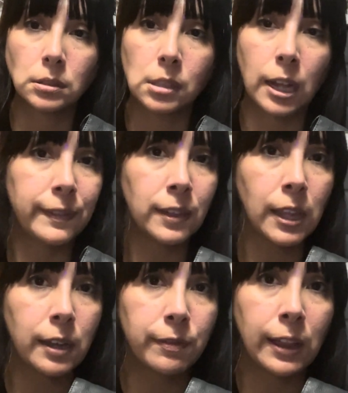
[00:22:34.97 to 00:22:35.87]
I feel
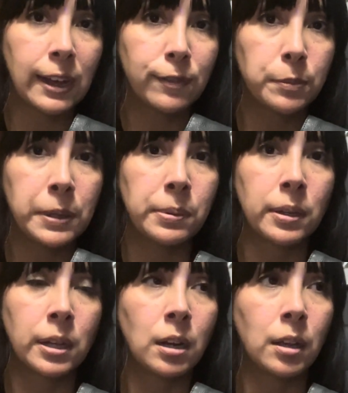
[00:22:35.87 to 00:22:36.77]
like flat foot people
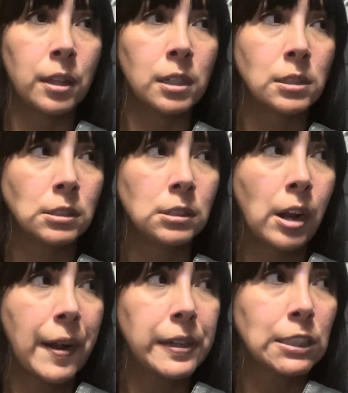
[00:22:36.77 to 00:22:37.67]
get all the
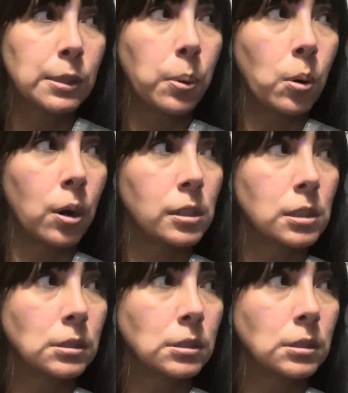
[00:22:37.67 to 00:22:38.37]
support